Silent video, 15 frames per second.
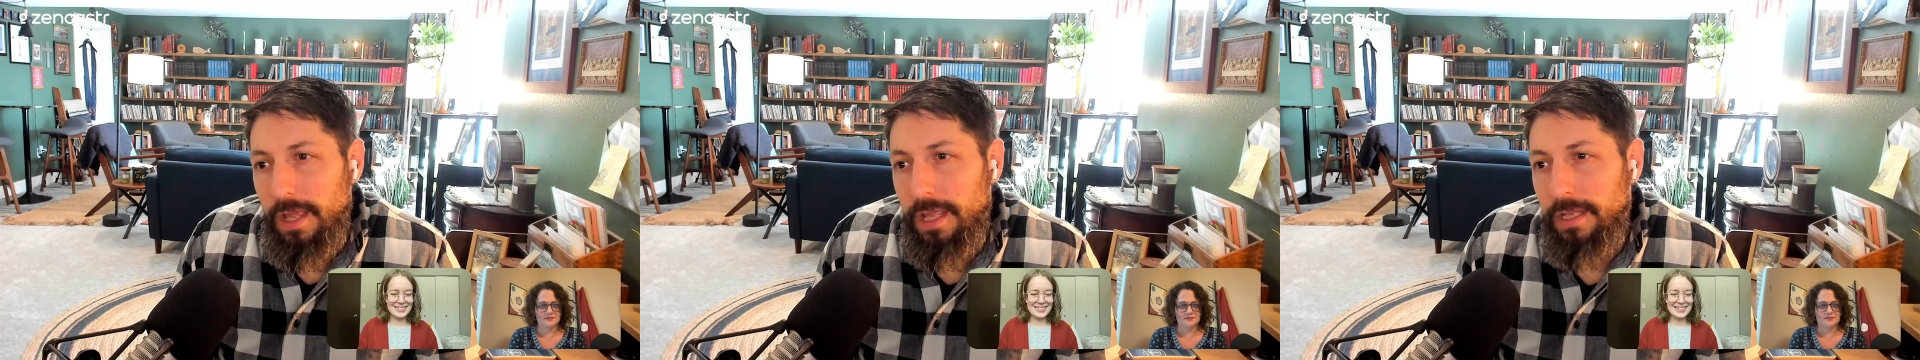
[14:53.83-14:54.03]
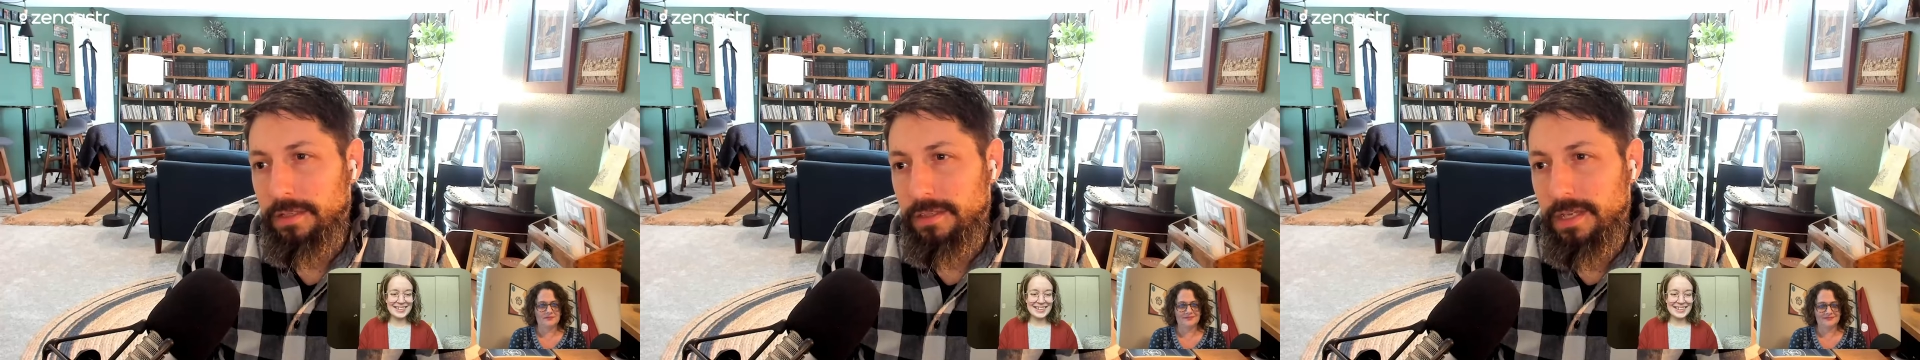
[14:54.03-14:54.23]

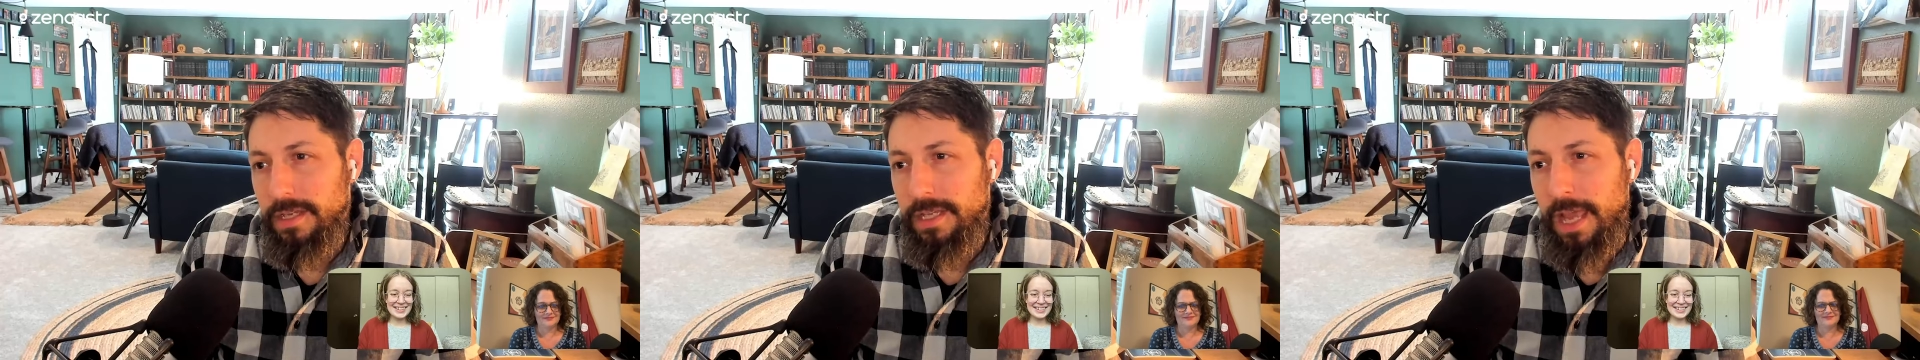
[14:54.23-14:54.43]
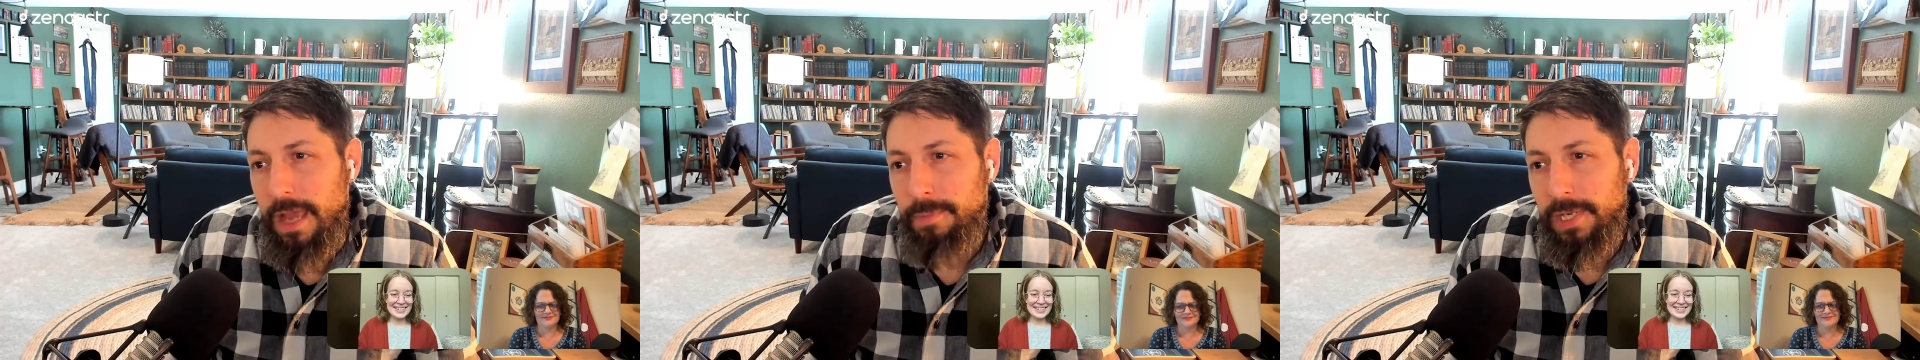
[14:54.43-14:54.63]
it
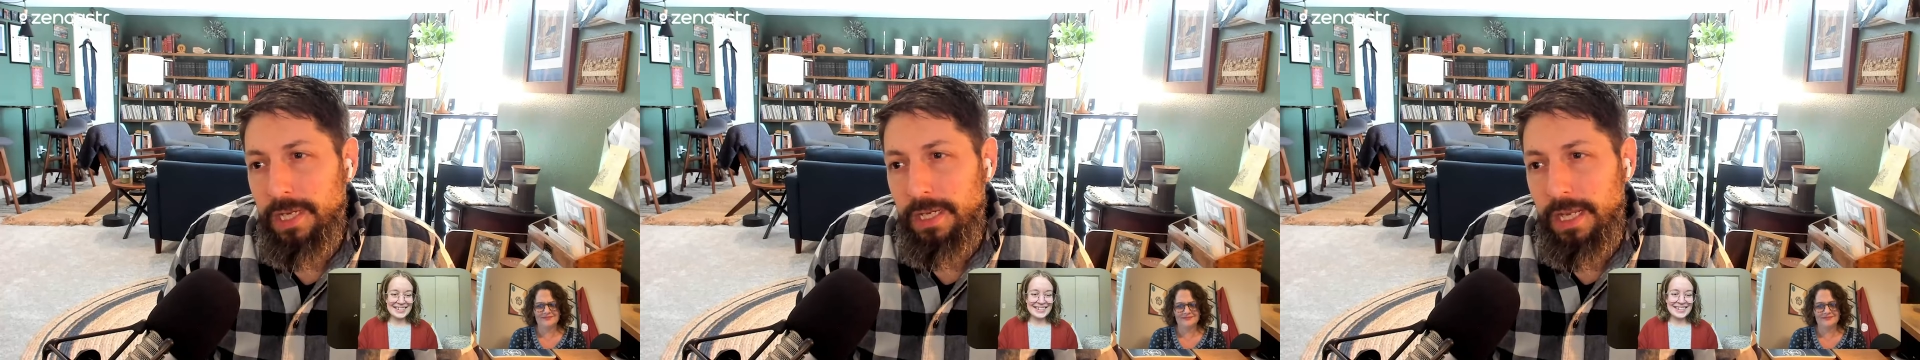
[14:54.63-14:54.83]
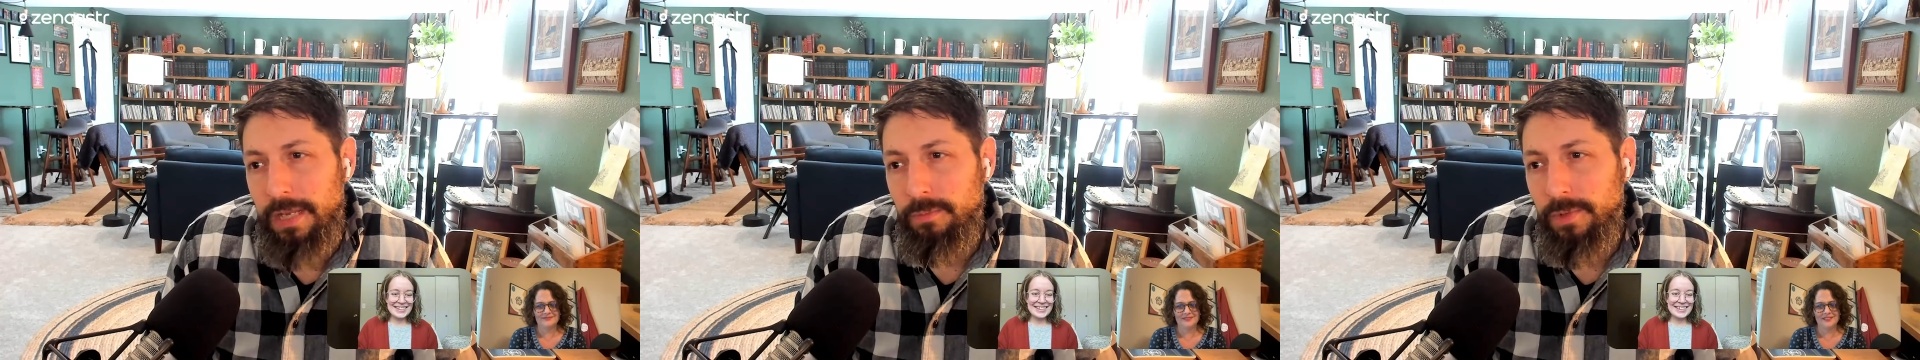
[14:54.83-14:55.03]
yeah but
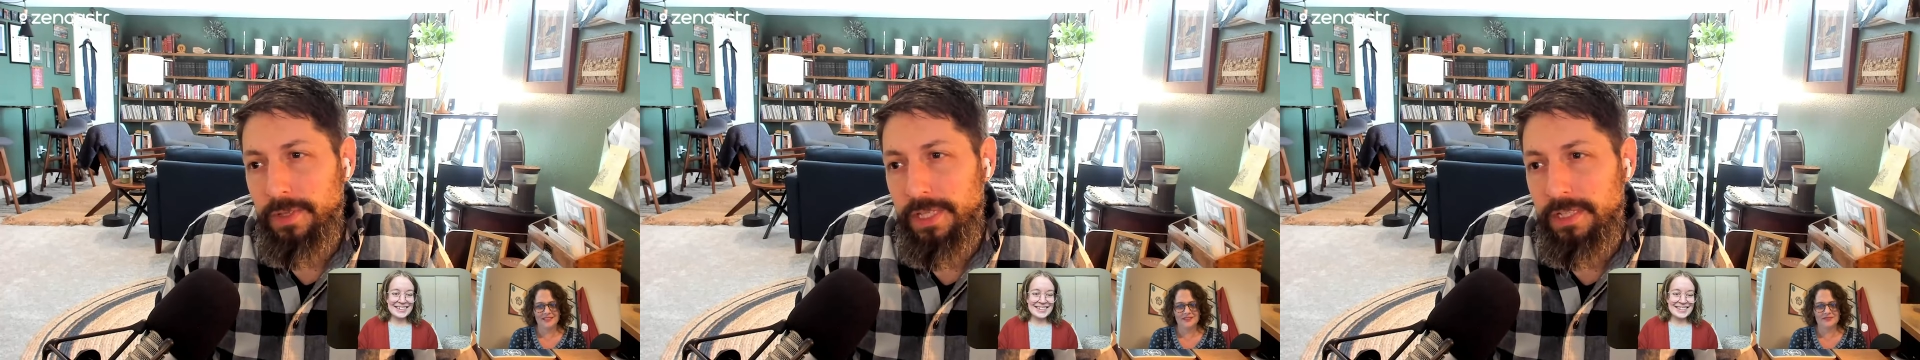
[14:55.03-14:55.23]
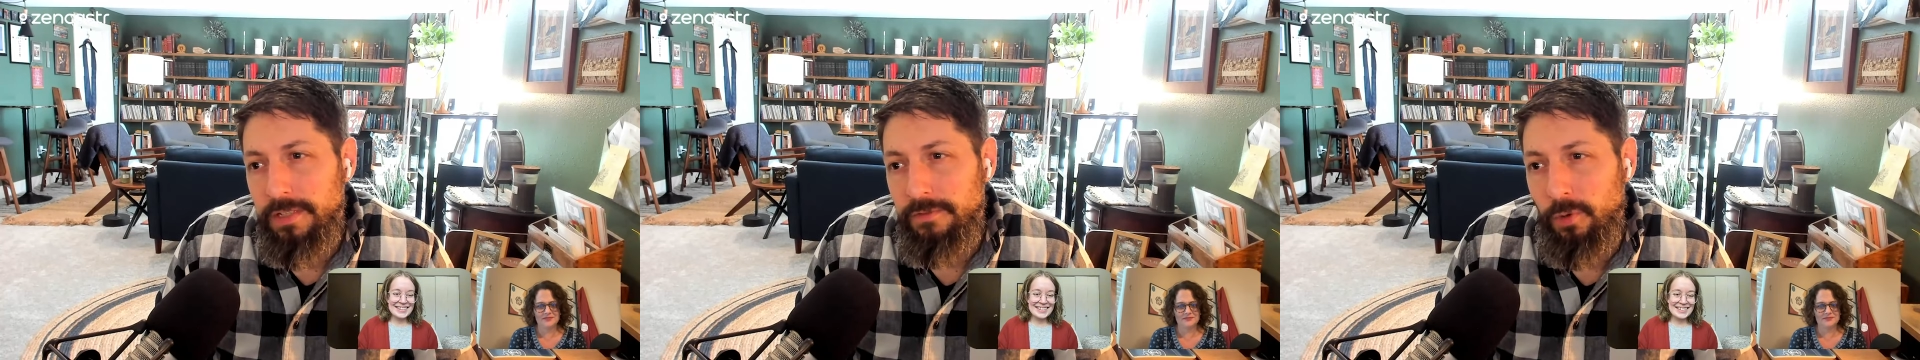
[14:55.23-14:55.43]
it, it
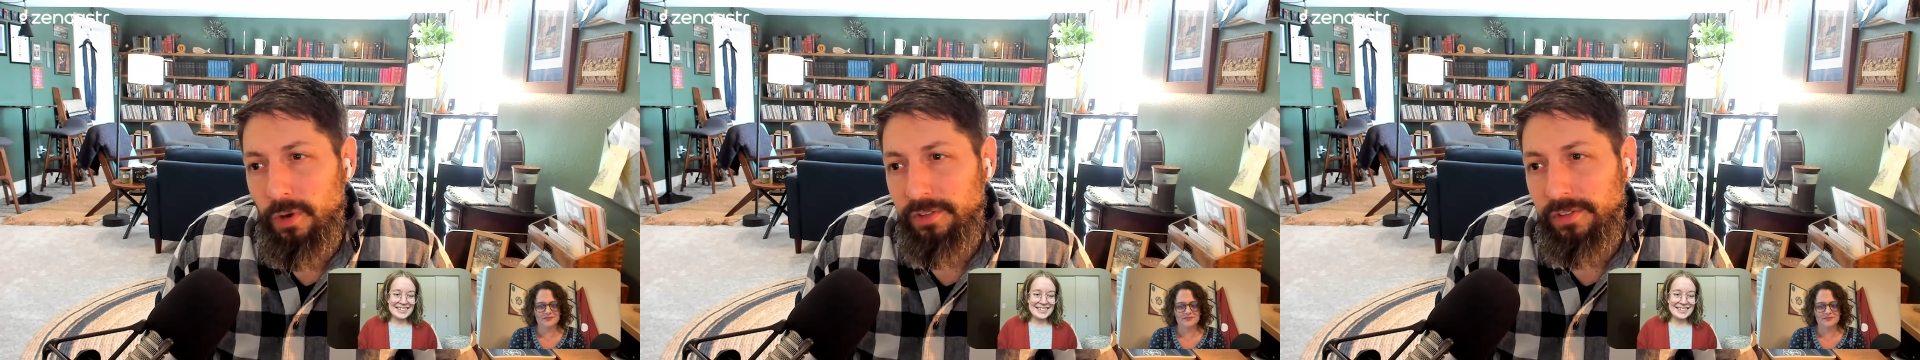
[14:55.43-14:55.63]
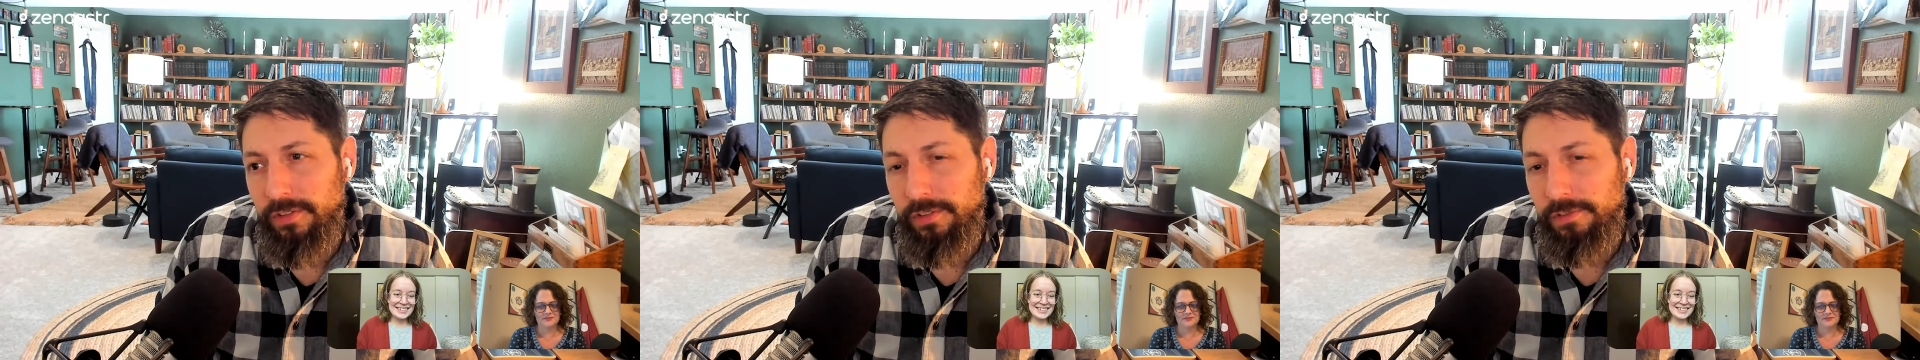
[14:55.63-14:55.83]
really
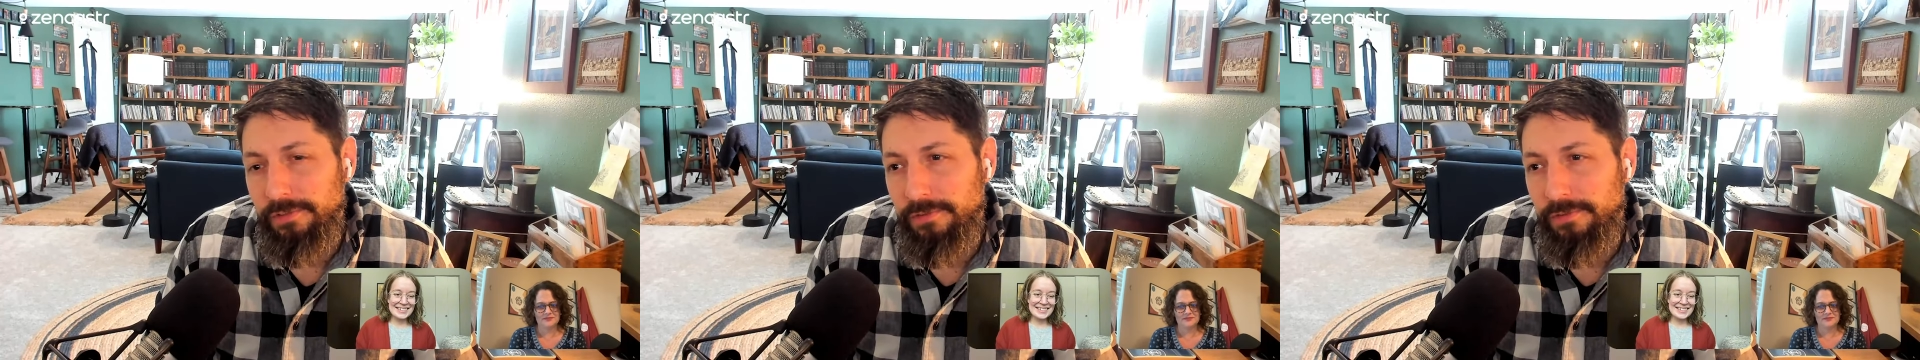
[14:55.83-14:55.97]
divorces